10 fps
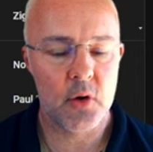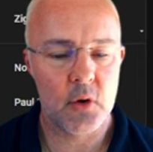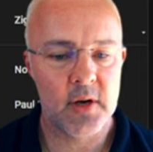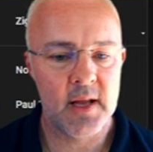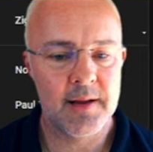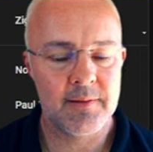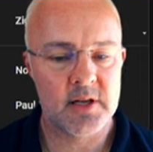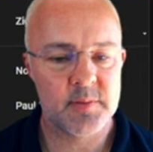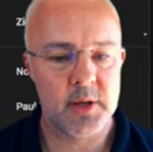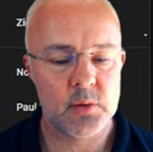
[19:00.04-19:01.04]
got on here, and I
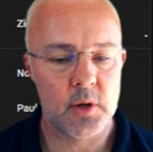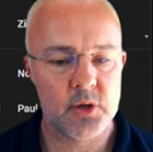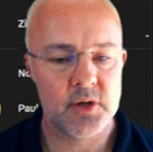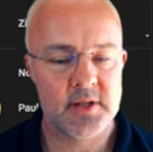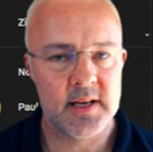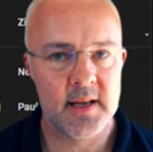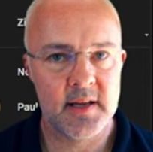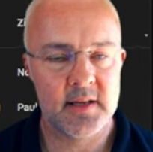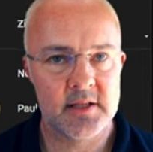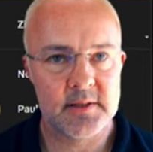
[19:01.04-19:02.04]
suppose what I should say,
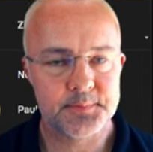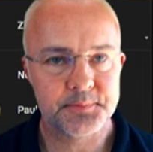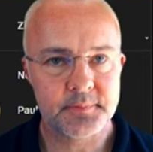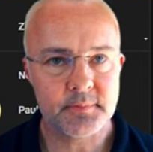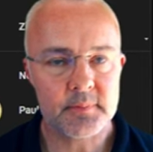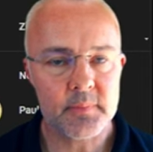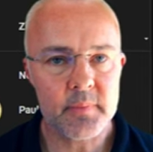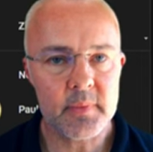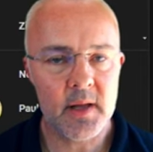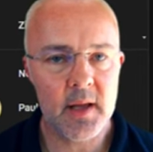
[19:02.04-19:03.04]
is
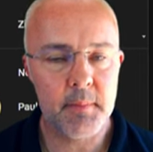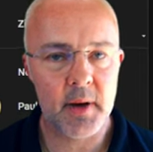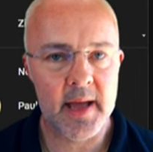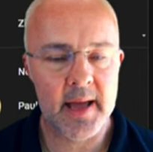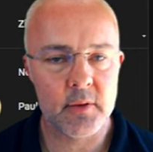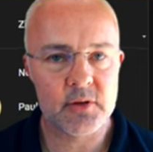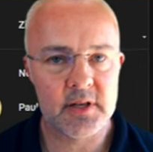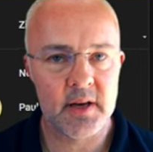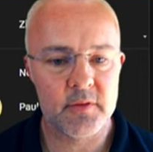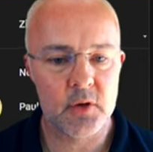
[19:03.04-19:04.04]
in my house
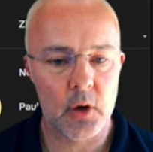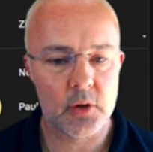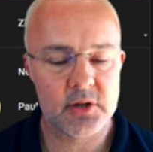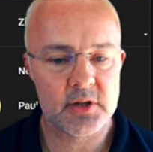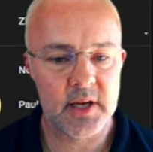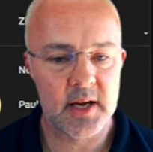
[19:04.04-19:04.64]
I've got